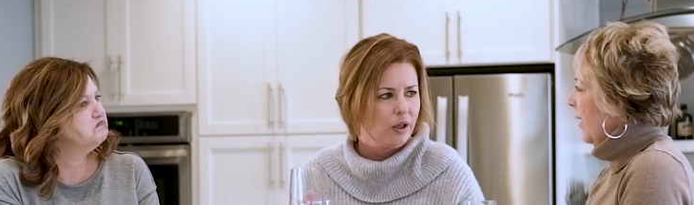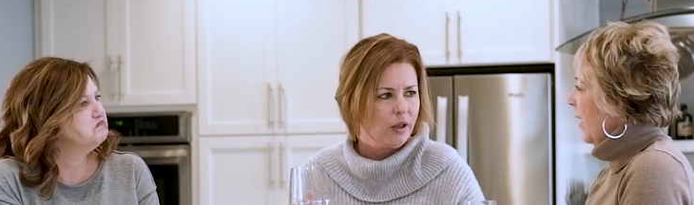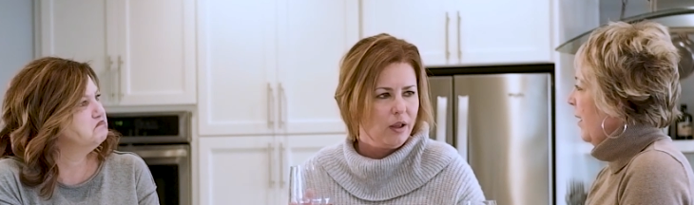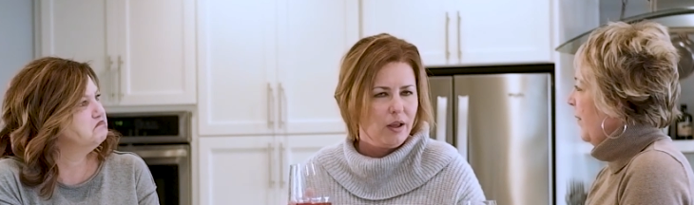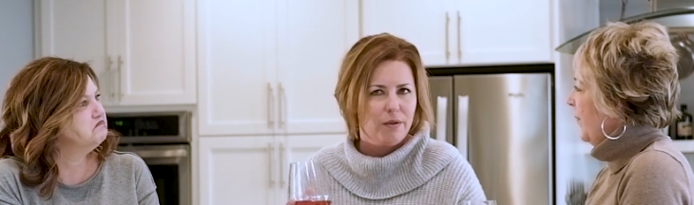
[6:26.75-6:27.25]

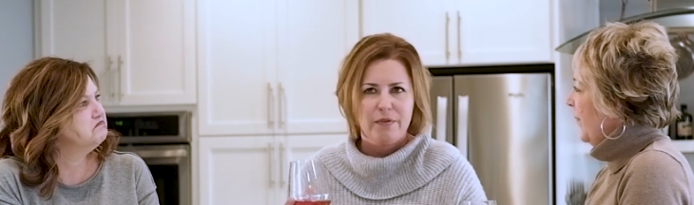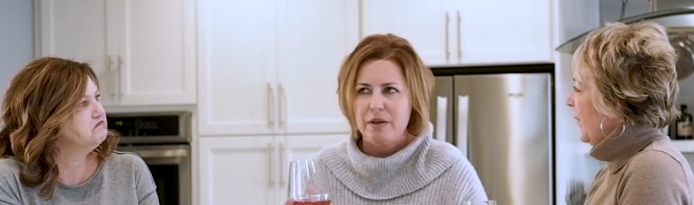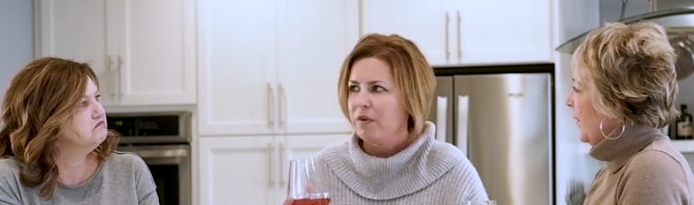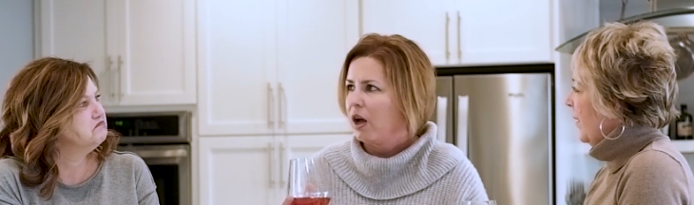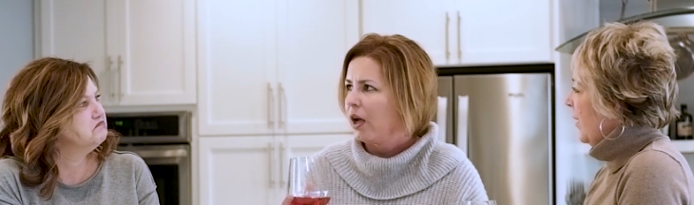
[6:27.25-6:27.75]
Speaker 1: okay.
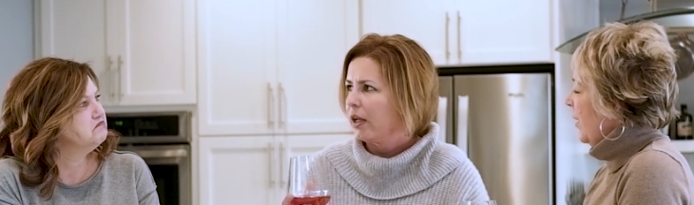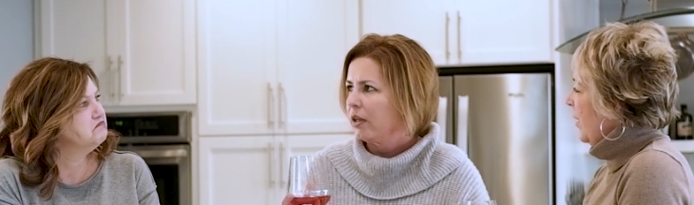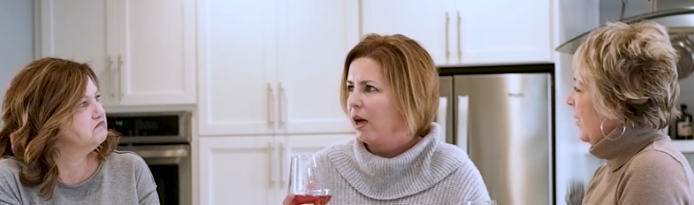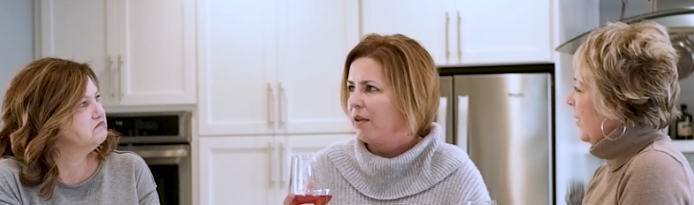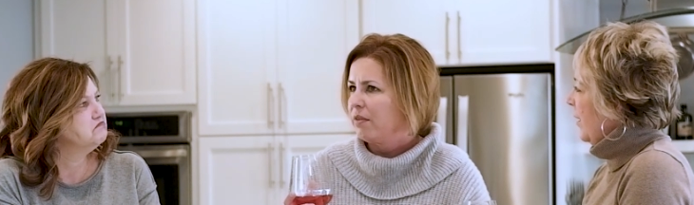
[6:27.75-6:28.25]

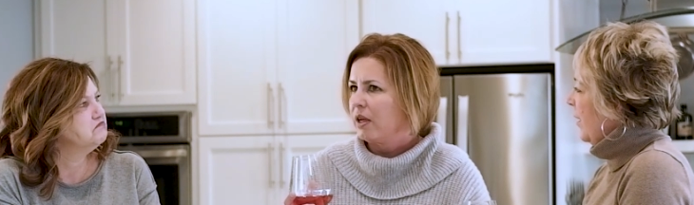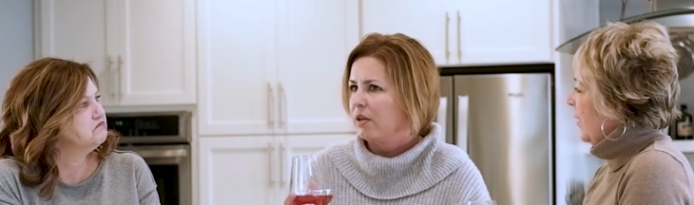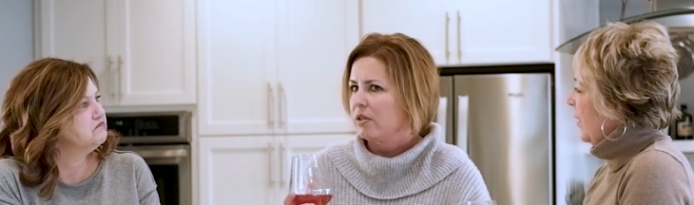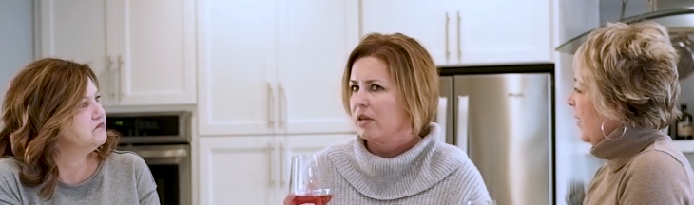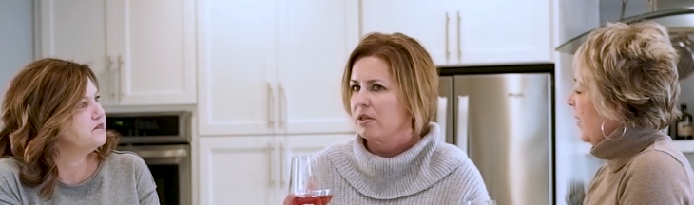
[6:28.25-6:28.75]
FitVine, I
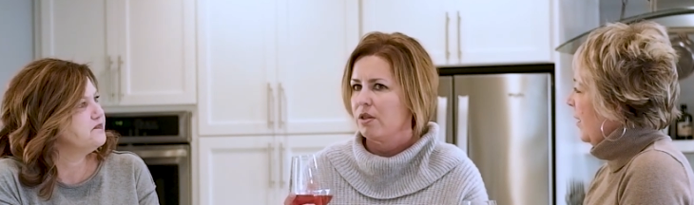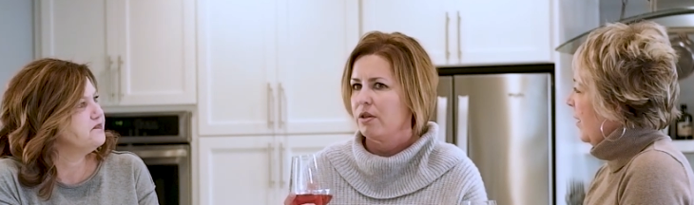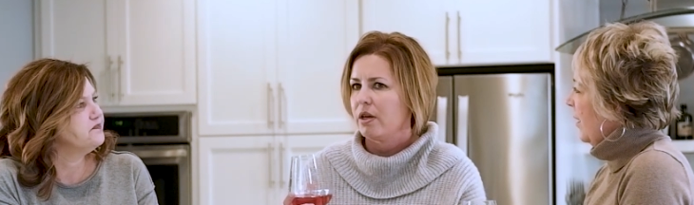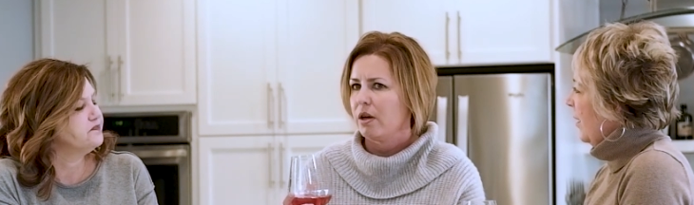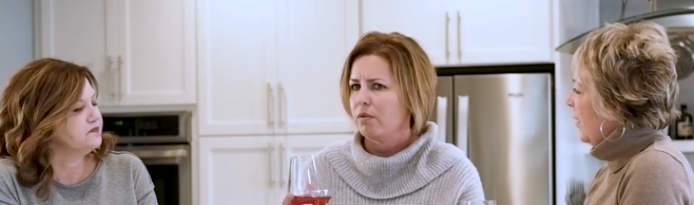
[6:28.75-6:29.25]
think, does
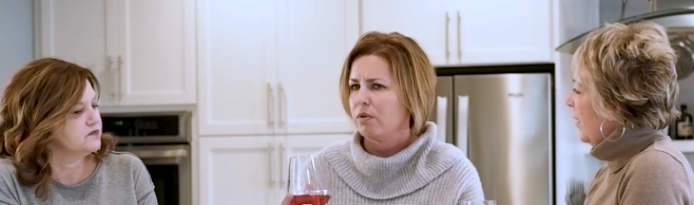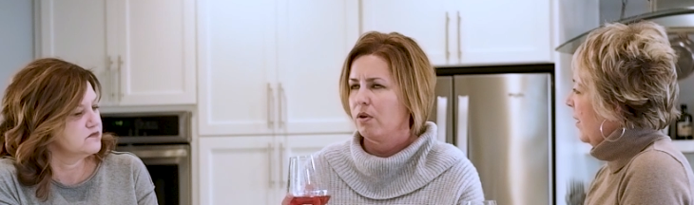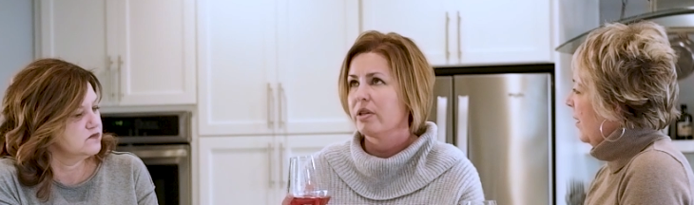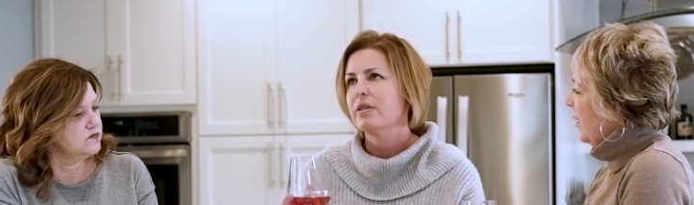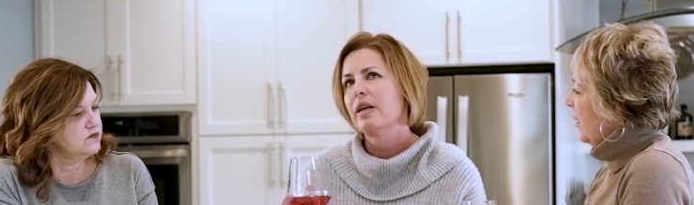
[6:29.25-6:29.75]
the,
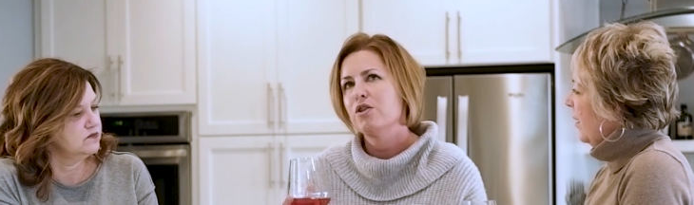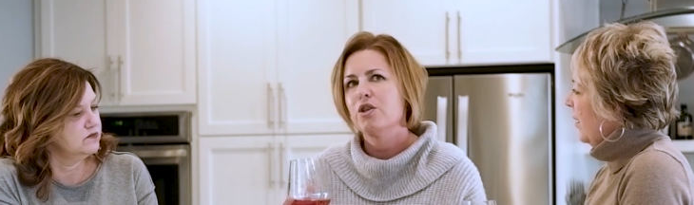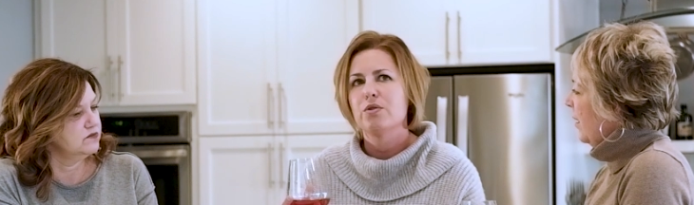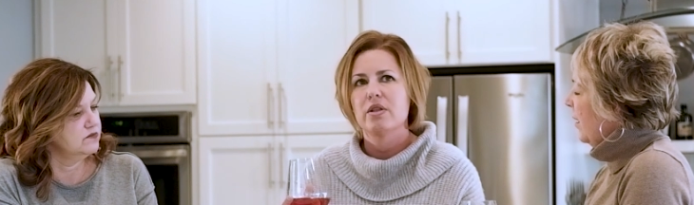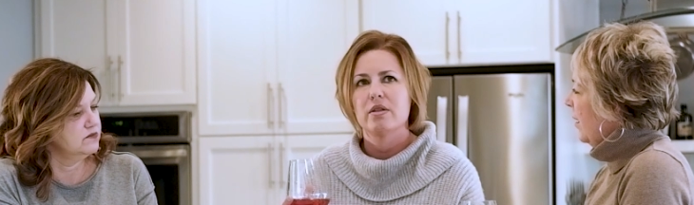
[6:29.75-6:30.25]
or
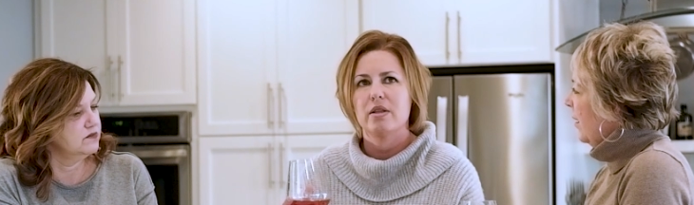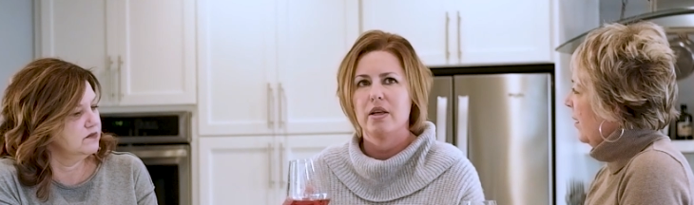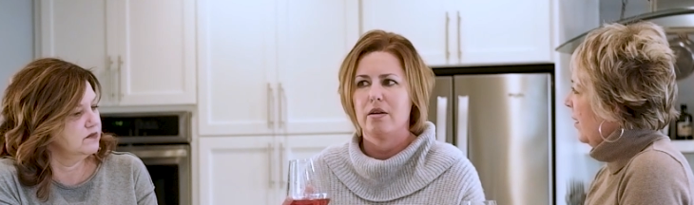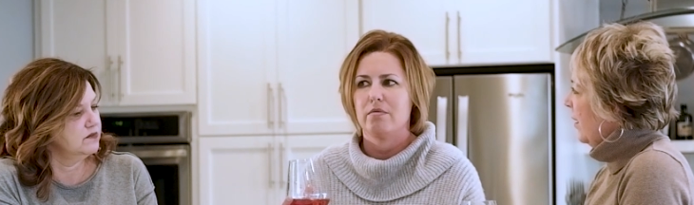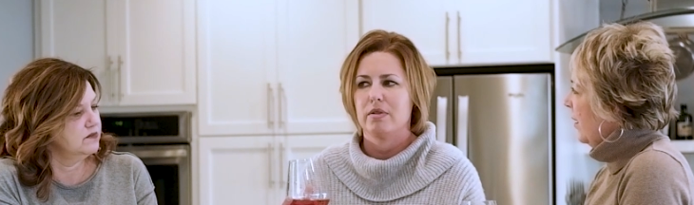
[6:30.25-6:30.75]
Sense uses
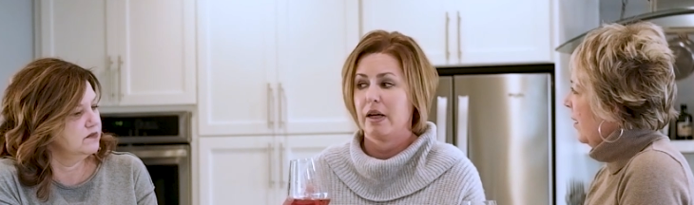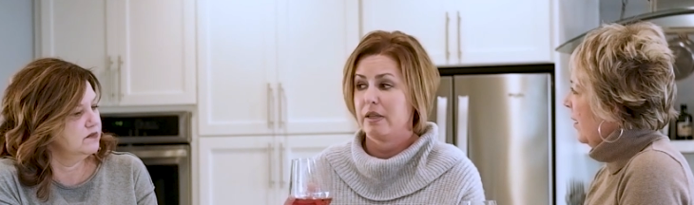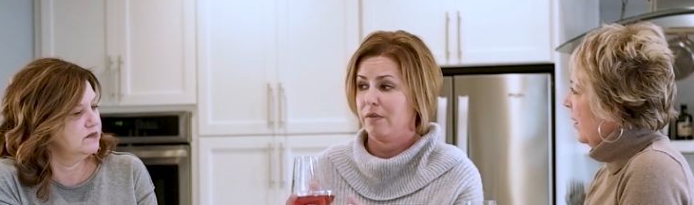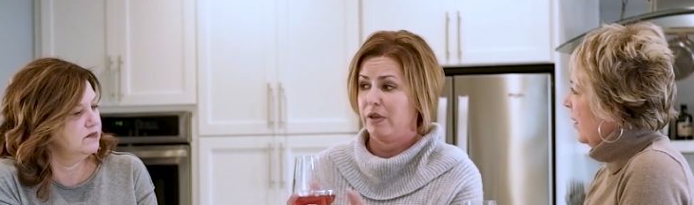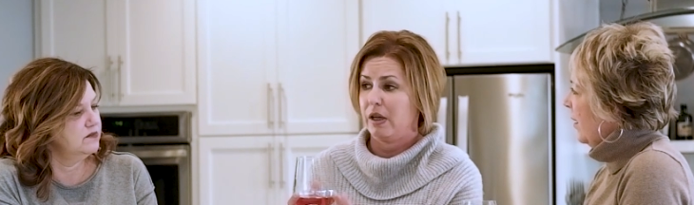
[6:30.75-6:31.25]
the
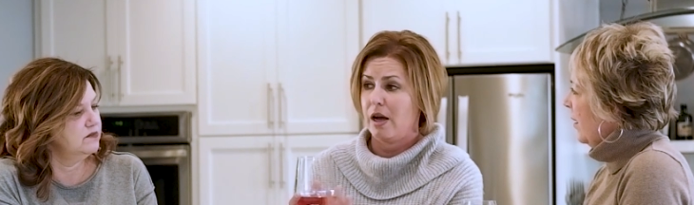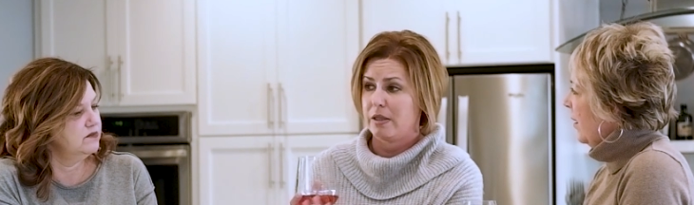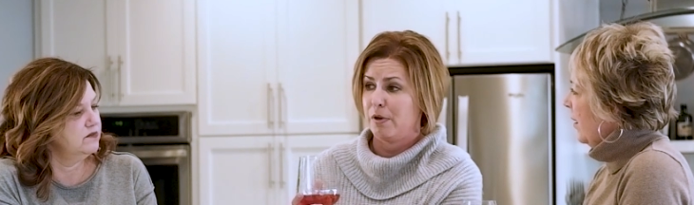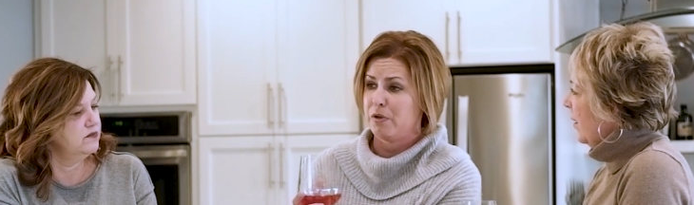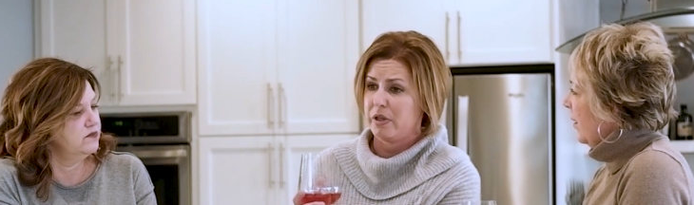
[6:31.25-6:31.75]
scientific
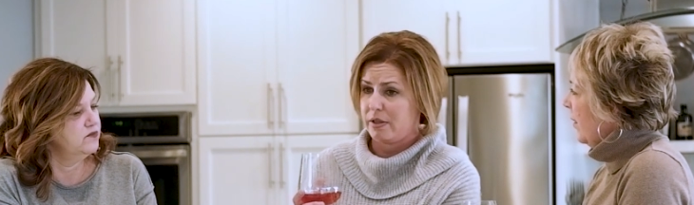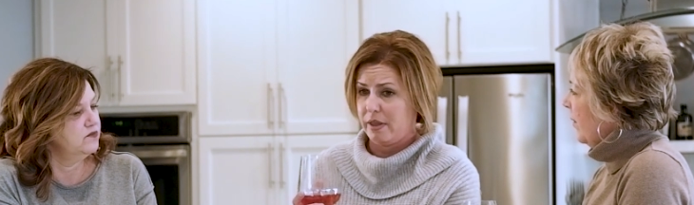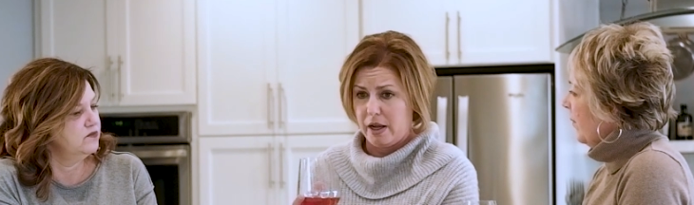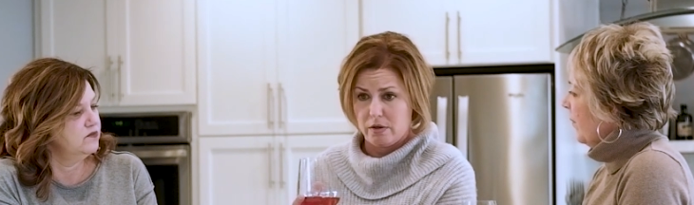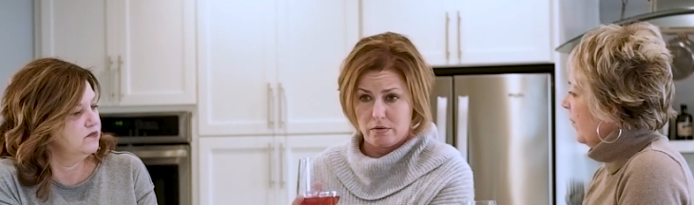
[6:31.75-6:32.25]
osmosis
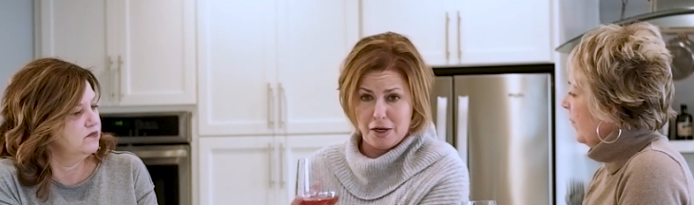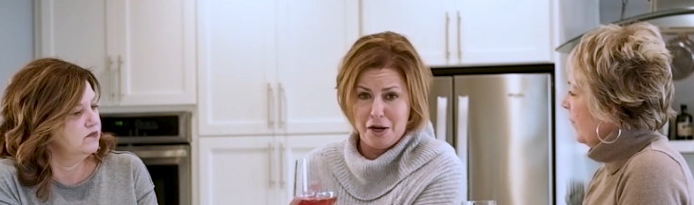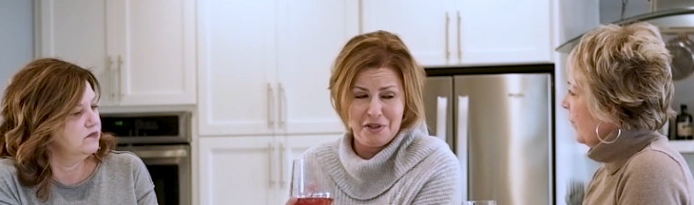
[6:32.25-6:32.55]
thing.